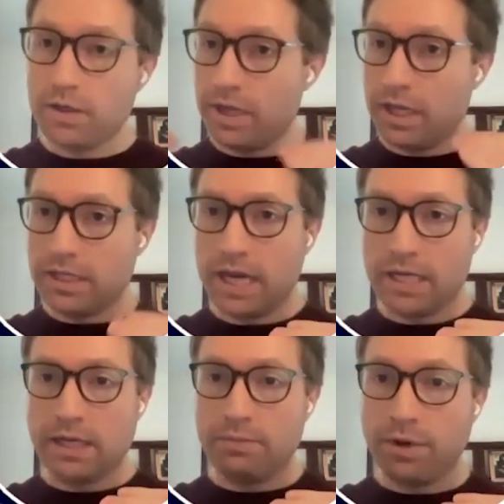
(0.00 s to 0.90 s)
to the
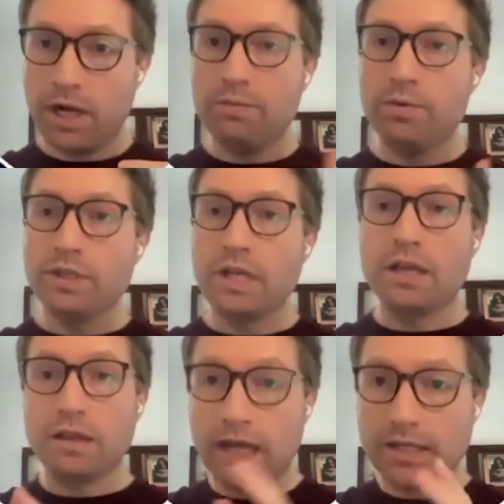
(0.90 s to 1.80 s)
exact same prompt, which
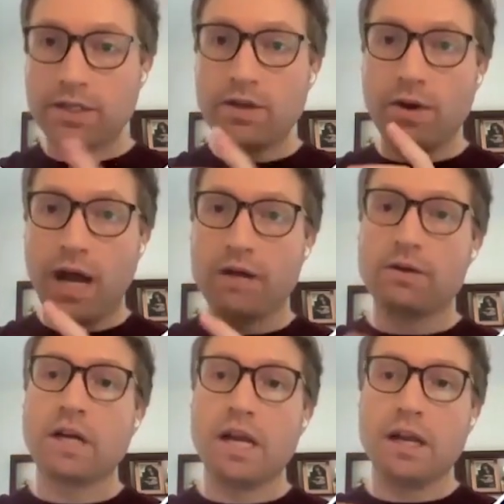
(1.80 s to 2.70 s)
then lets you
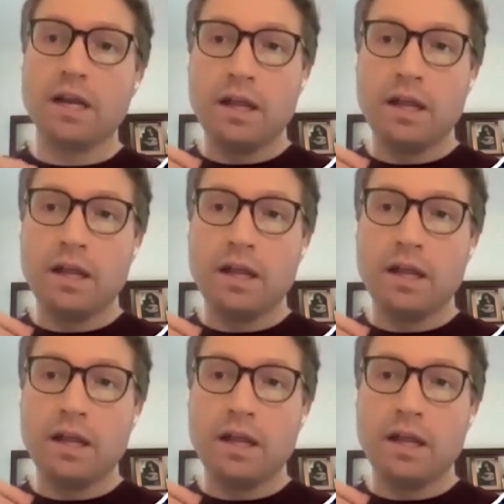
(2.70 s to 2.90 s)
aggregate